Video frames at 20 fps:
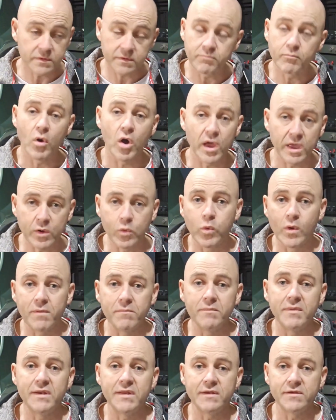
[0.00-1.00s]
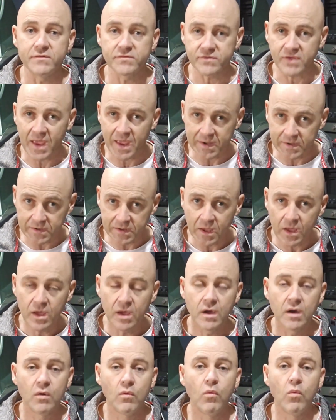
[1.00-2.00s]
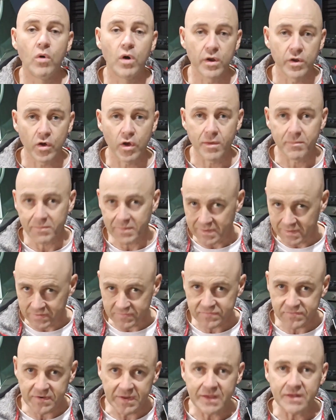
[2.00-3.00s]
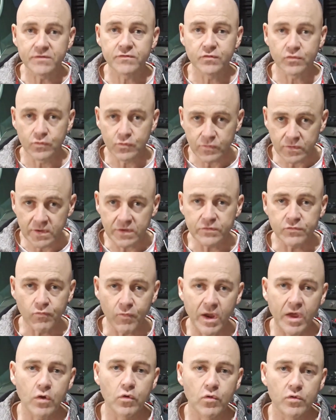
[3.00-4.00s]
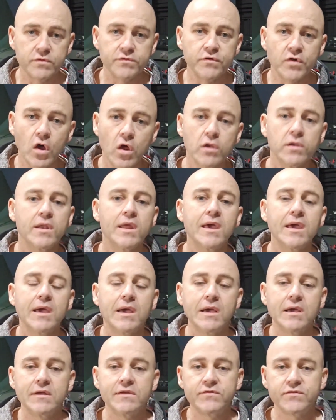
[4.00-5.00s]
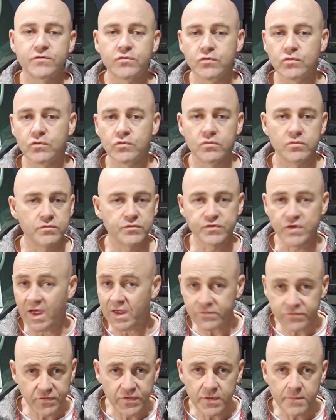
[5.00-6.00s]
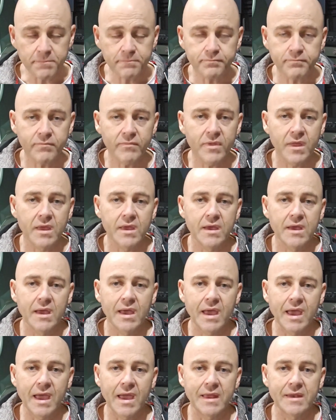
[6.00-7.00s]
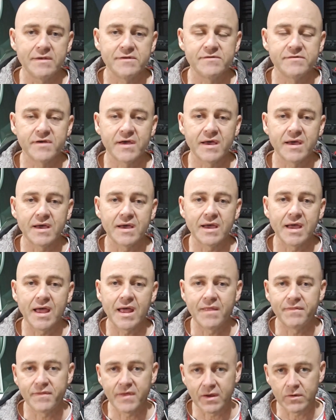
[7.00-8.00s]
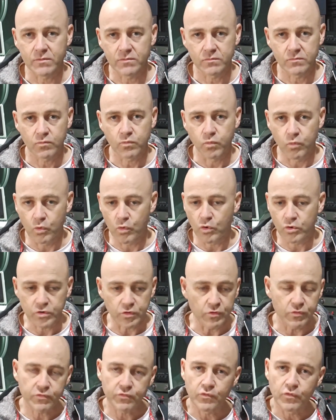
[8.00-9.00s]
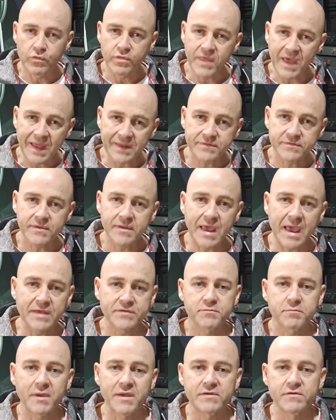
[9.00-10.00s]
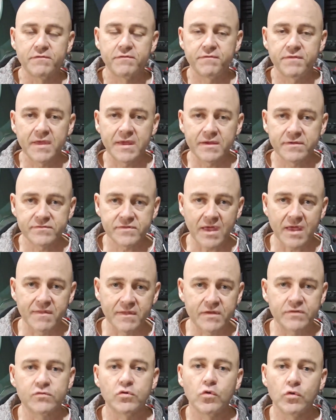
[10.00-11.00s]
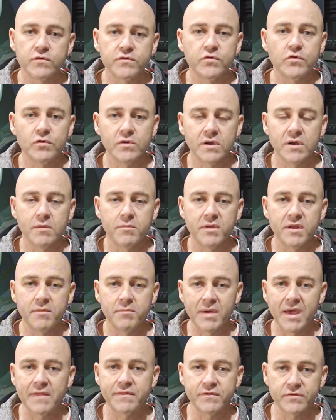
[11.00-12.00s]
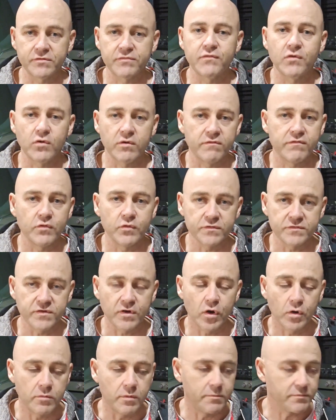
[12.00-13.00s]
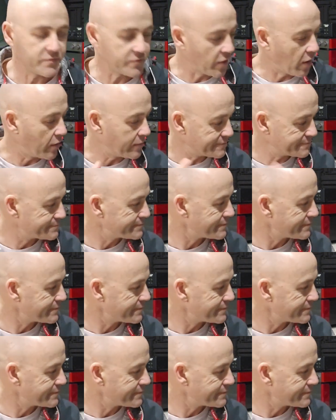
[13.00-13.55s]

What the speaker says: my equipment is and what I'm listening to these records on to judge them. And then walk you through that aspect of things and then talk to you a little bit about this very first album. So